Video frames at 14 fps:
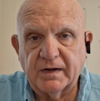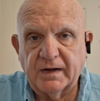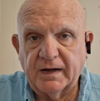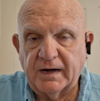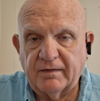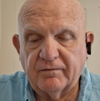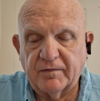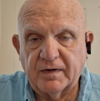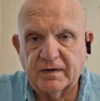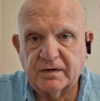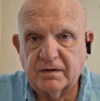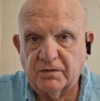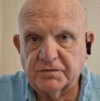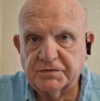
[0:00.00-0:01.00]
And I've
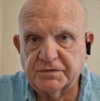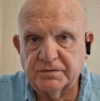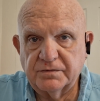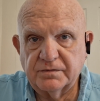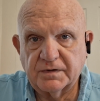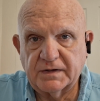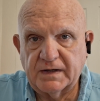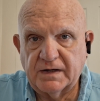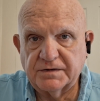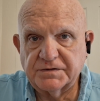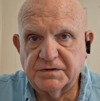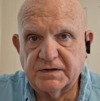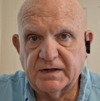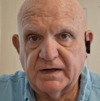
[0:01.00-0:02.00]
told you a
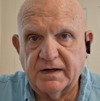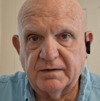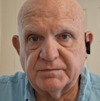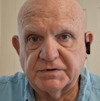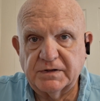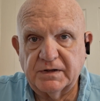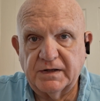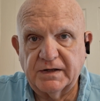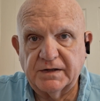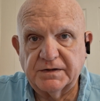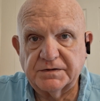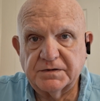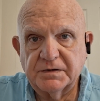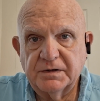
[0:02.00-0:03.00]
thousand times at
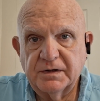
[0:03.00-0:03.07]
least,